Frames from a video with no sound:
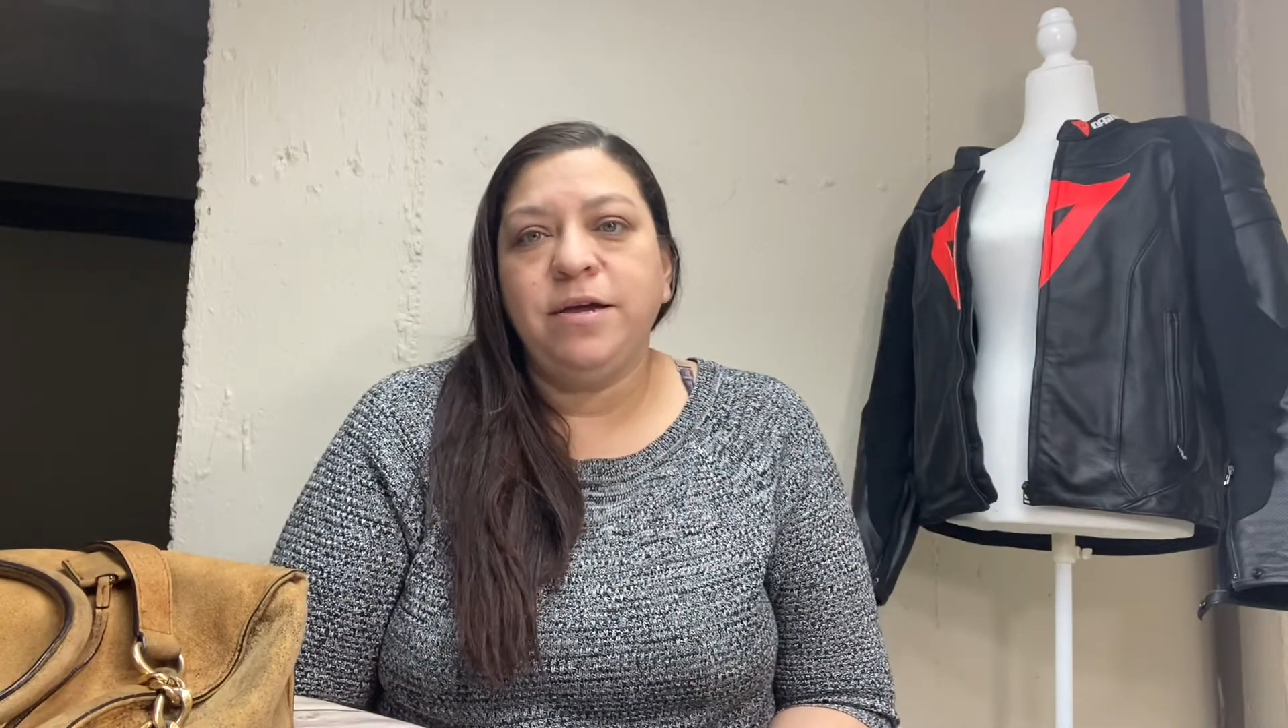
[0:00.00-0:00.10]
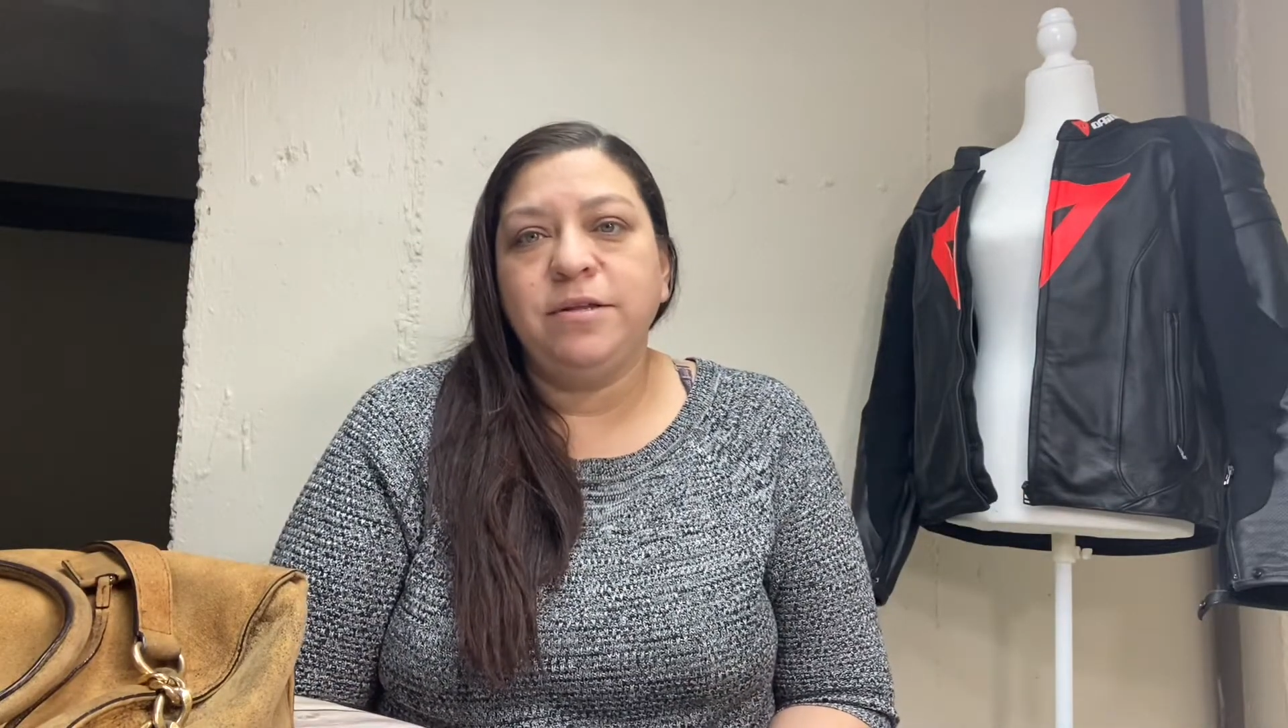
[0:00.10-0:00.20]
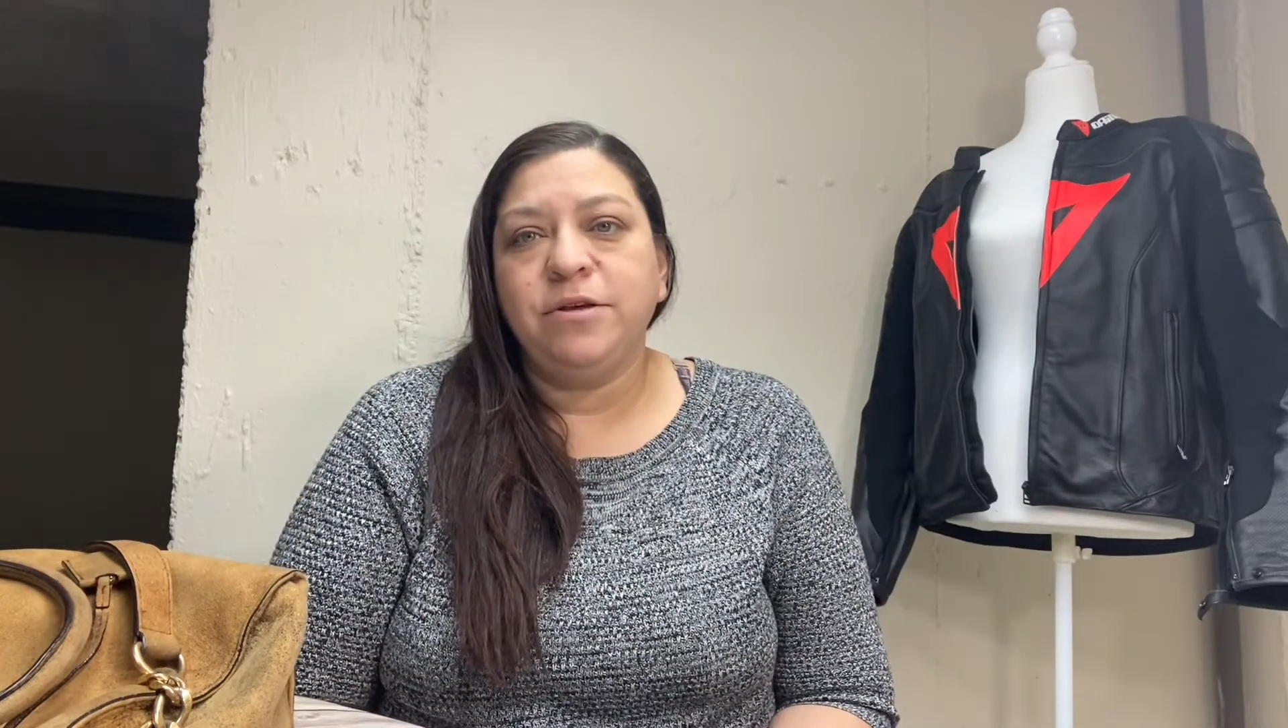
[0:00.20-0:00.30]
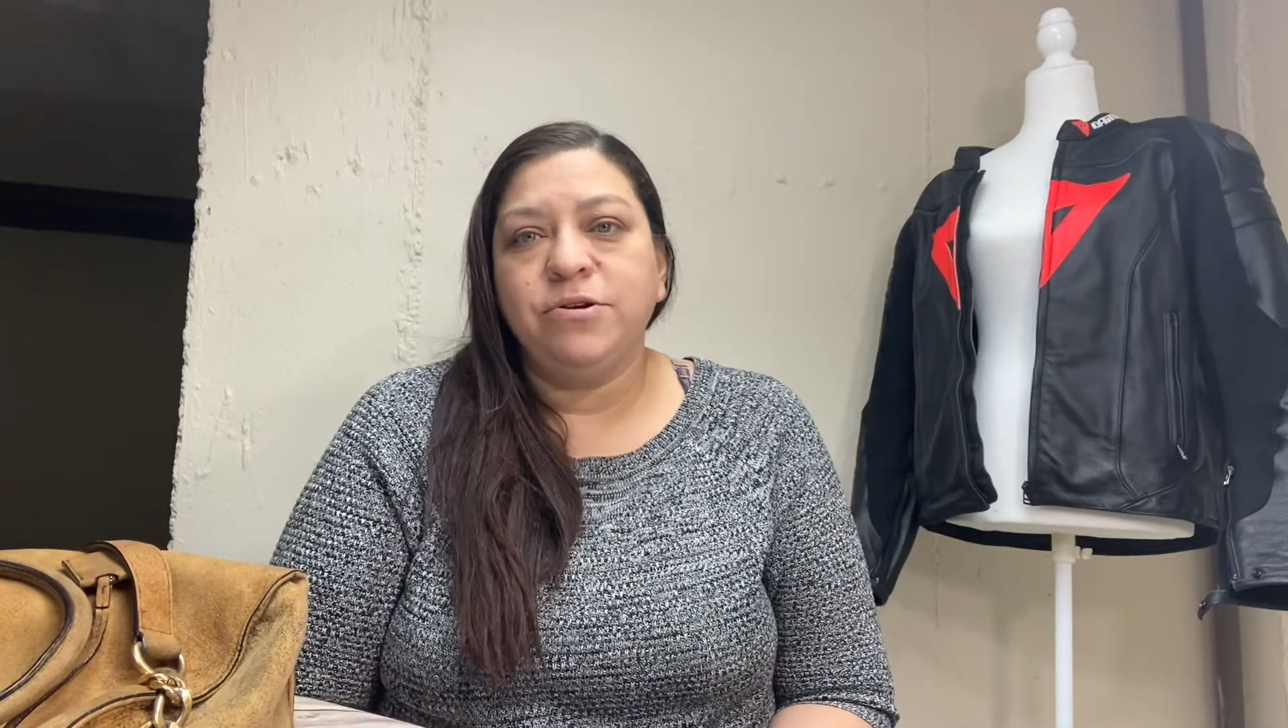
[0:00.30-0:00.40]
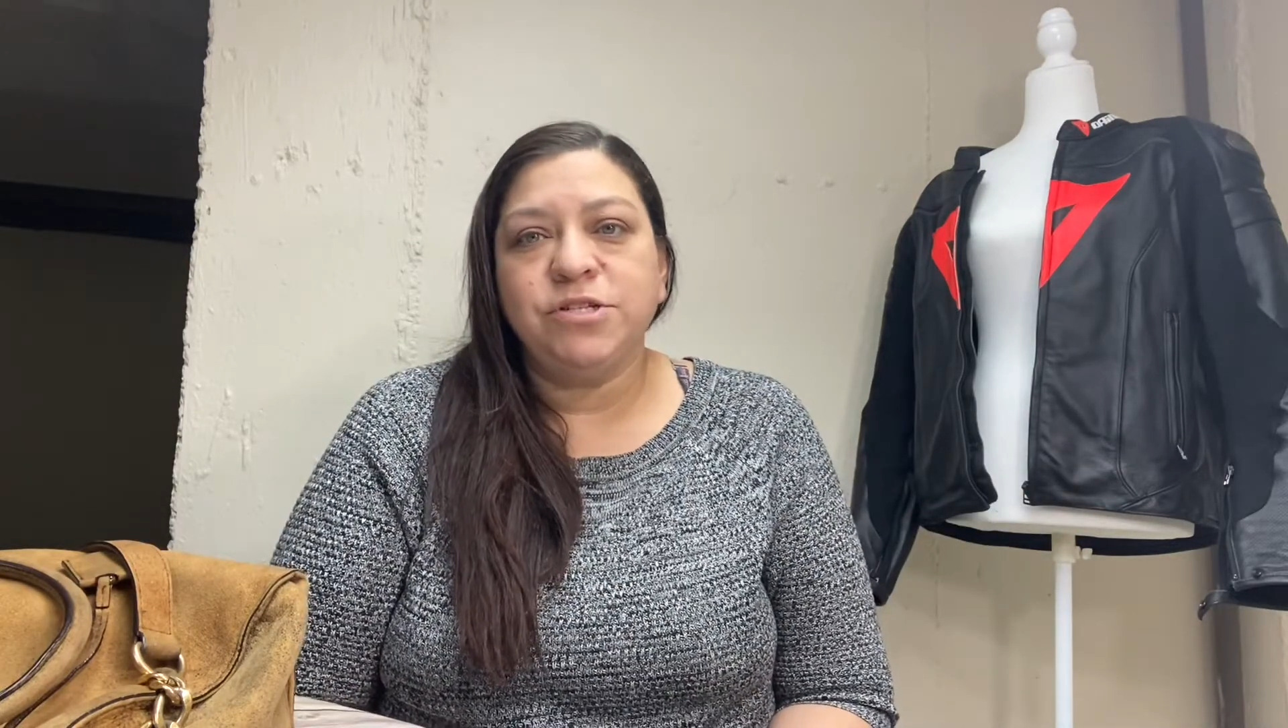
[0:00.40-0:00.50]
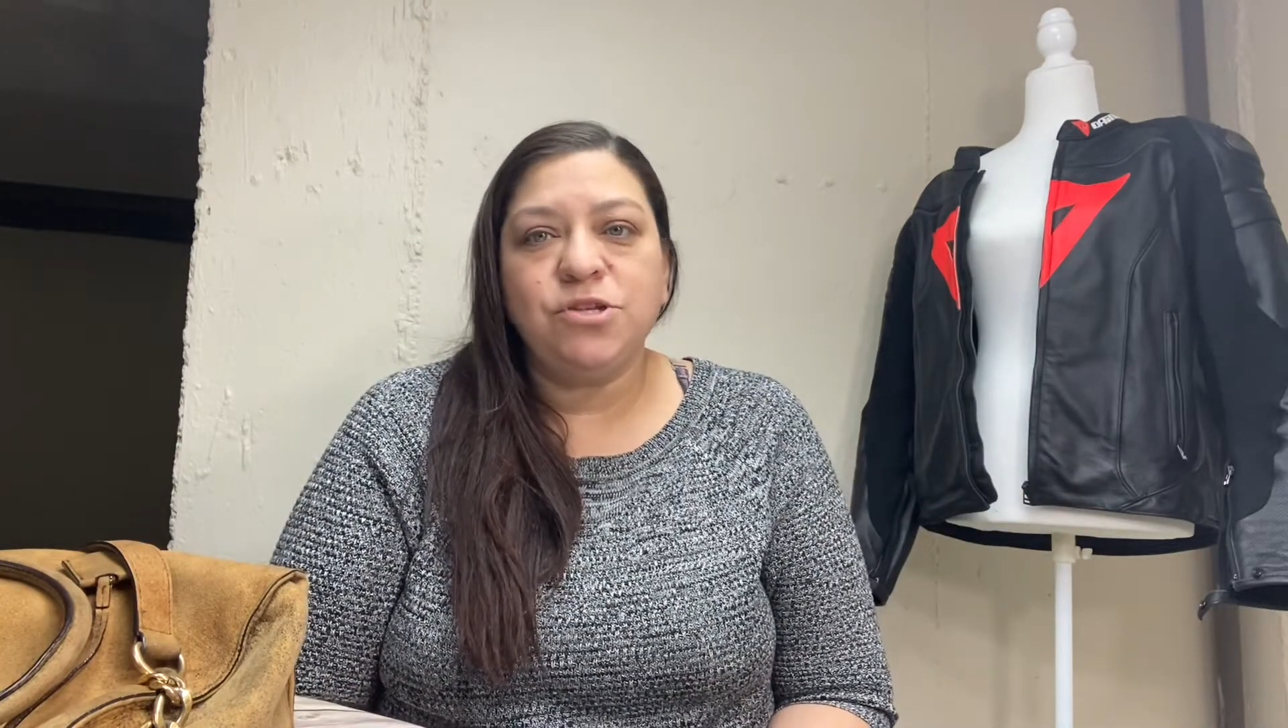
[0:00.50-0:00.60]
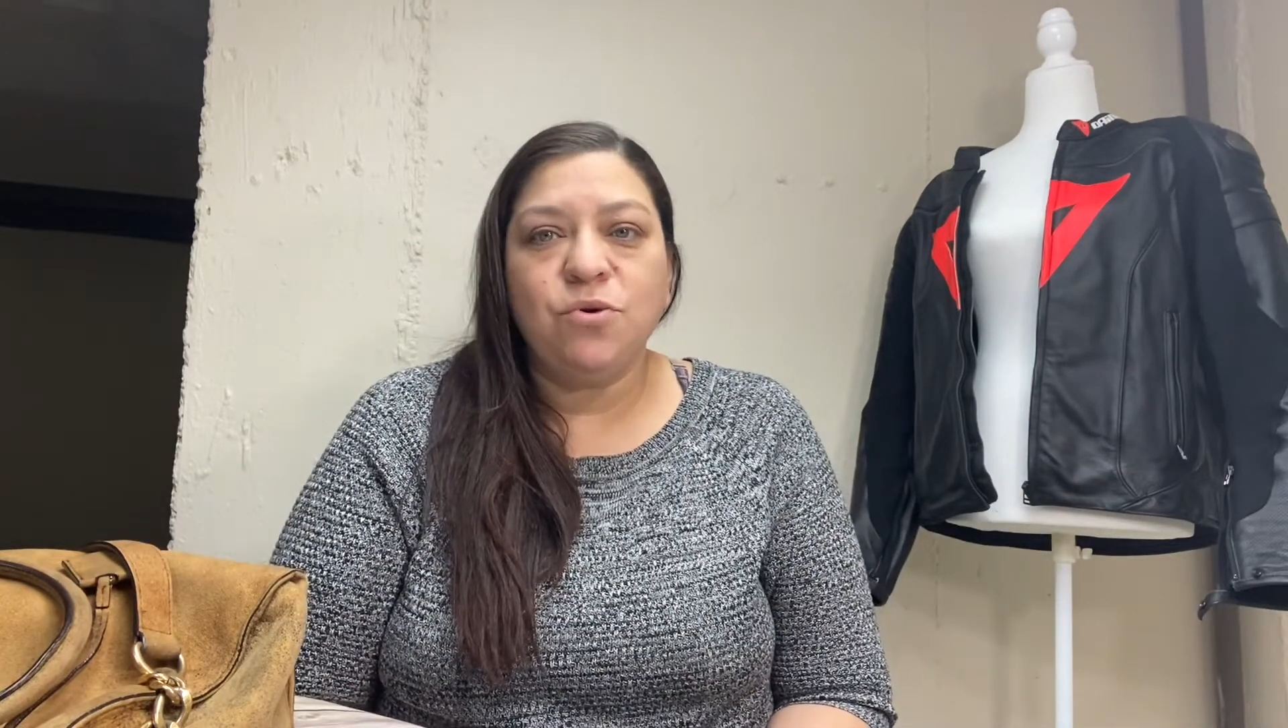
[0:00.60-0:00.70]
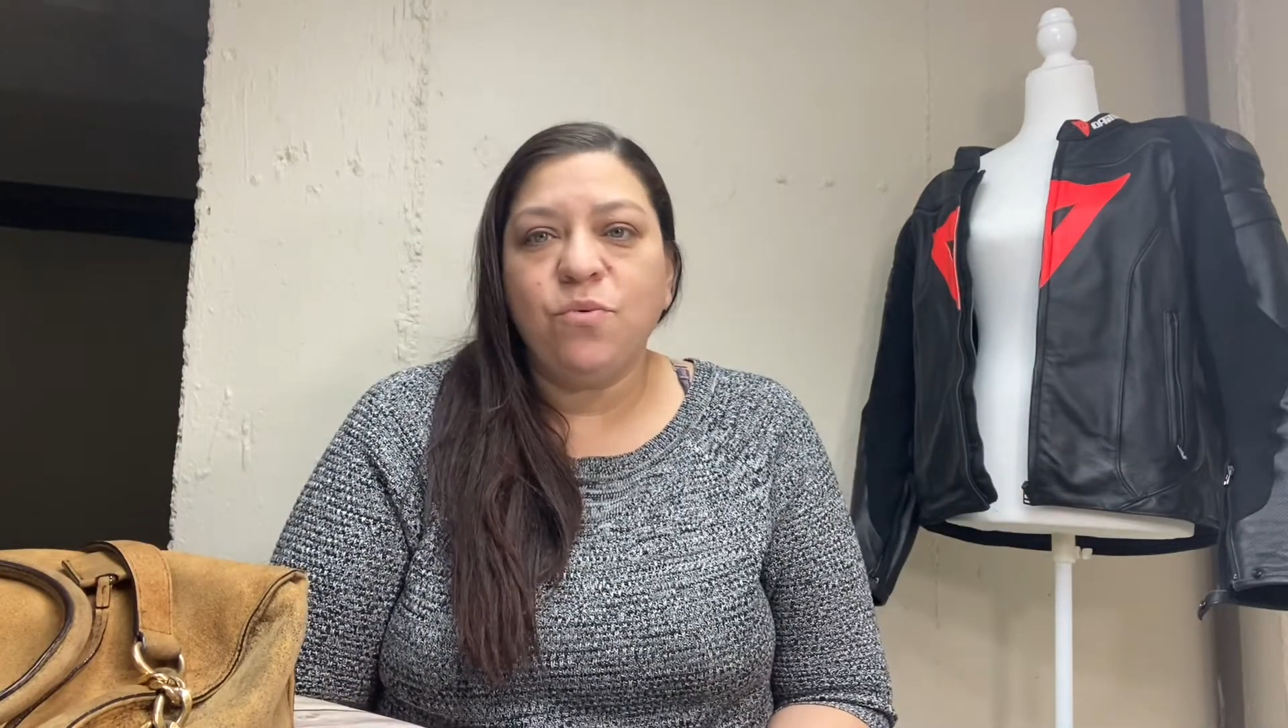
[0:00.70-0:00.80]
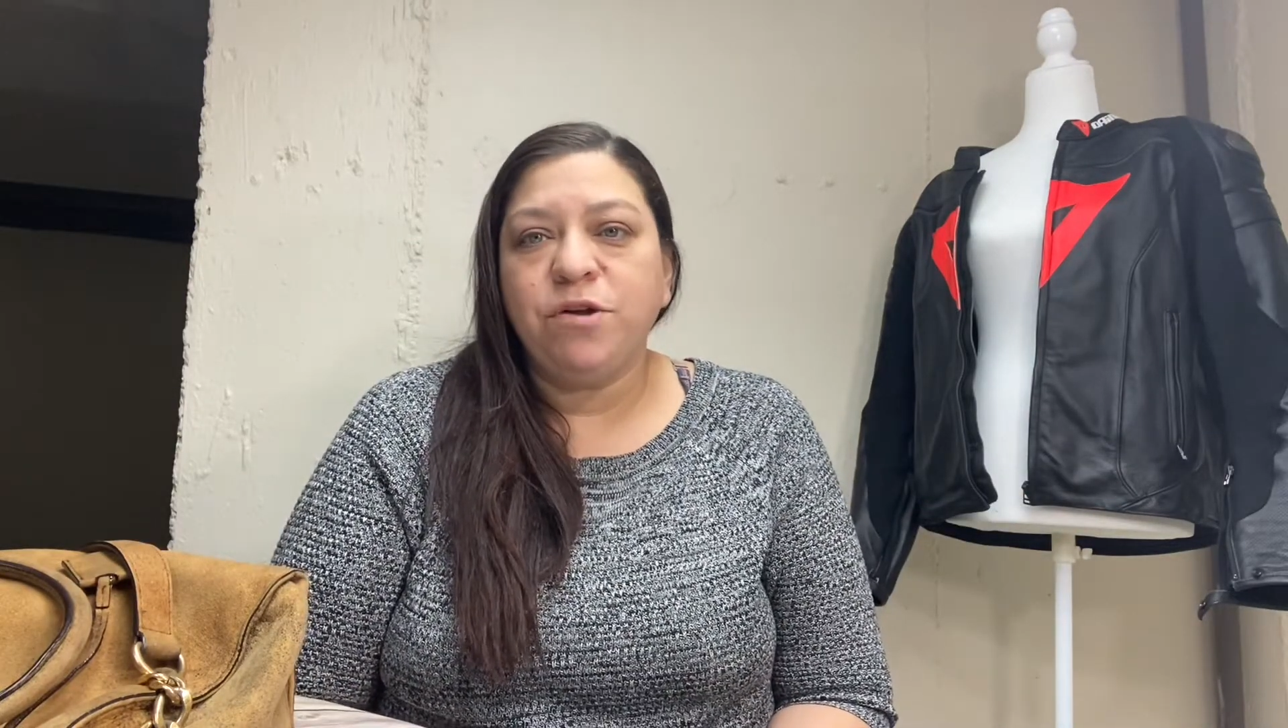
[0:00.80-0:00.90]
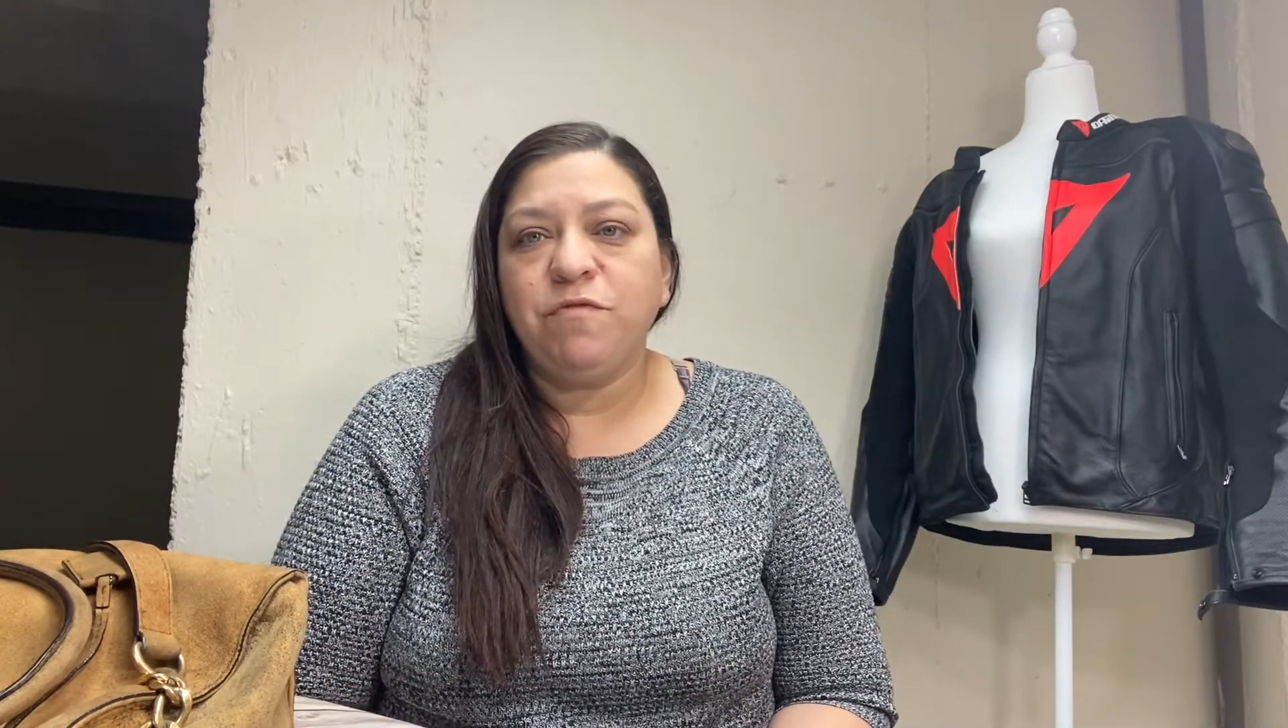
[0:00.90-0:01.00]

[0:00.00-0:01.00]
There is no one